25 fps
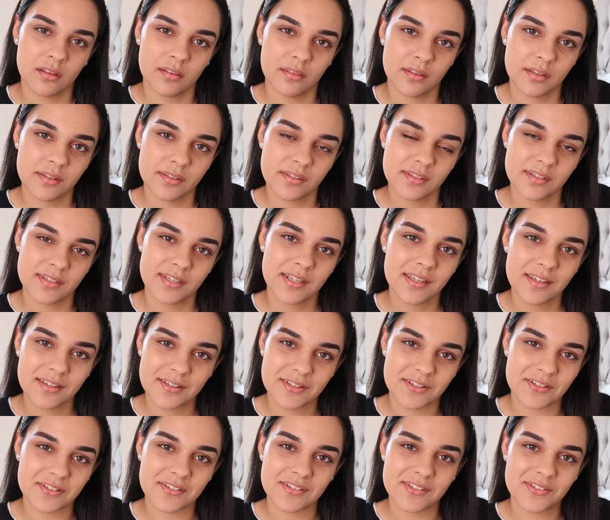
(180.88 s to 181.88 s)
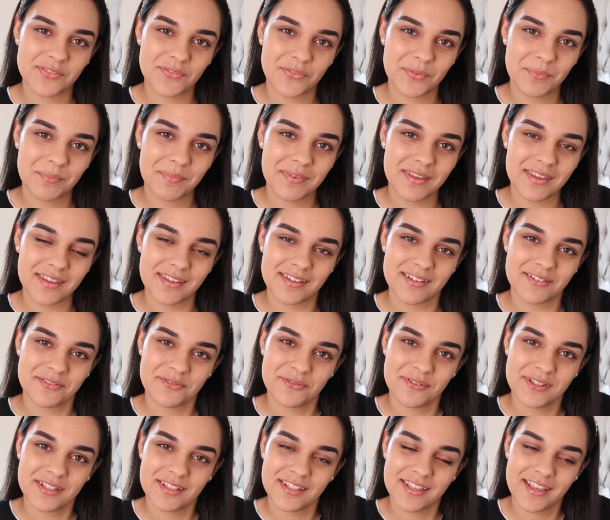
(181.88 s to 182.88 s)
These stickers, for me, are
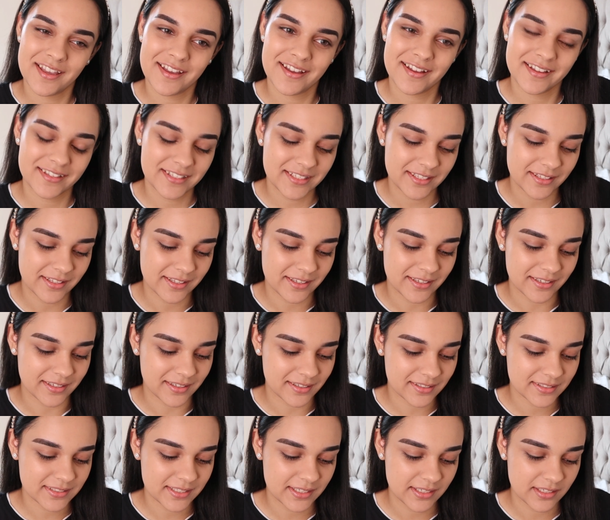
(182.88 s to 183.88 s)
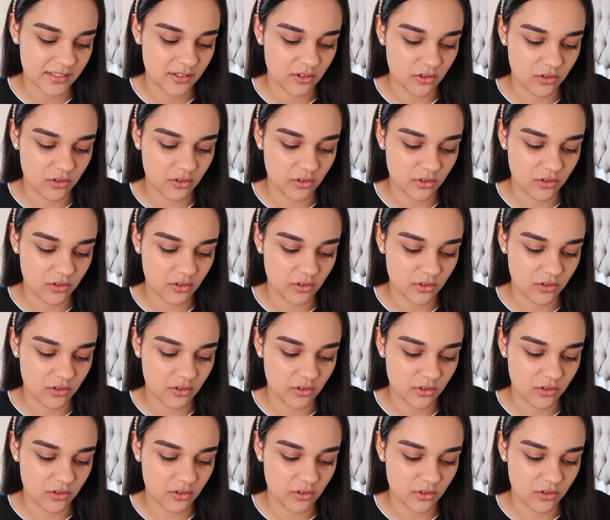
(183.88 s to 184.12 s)
really hard to like take